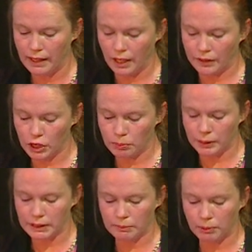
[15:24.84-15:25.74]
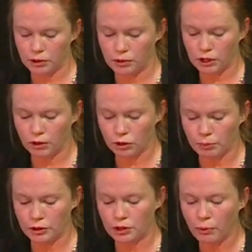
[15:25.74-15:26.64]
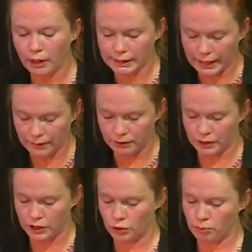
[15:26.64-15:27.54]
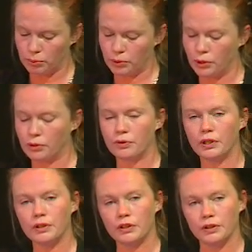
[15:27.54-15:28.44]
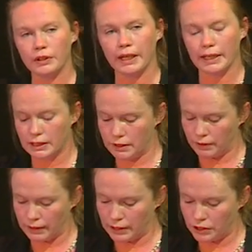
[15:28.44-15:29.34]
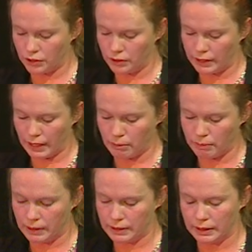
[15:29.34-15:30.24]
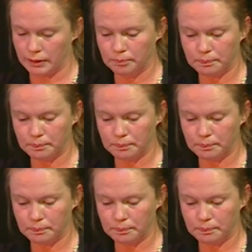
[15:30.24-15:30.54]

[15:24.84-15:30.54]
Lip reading: And those principles will contribute to wider efforts to improve the UK's financial capability.